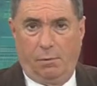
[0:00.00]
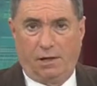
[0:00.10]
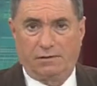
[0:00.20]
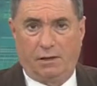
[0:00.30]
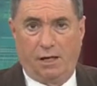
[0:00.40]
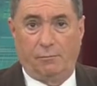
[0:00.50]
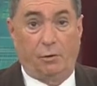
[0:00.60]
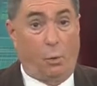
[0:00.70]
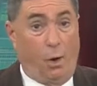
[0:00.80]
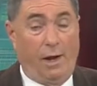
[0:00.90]
Buck's
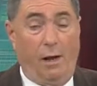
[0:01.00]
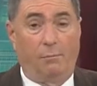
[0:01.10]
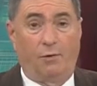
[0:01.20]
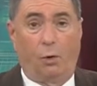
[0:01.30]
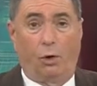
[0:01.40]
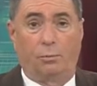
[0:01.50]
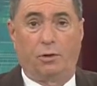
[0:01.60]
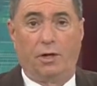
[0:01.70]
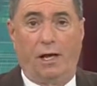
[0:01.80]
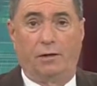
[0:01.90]
climbed her way up the
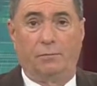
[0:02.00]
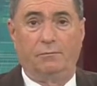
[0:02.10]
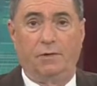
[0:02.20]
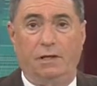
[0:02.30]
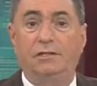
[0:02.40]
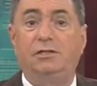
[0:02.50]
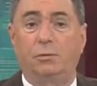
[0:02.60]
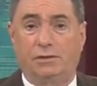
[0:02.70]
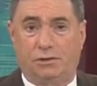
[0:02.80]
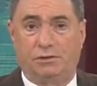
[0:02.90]
corporate ladder.
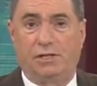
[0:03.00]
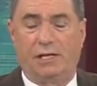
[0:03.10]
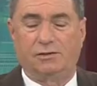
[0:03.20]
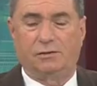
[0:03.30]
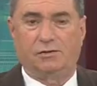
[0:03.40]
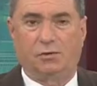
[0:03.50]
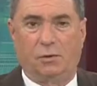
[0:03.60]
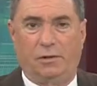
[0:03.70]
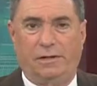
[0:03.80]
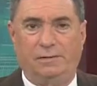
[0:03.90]
Alicia Richards has her
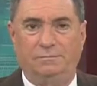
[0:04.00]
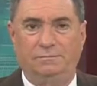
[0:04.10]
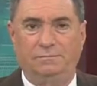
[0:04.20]
story.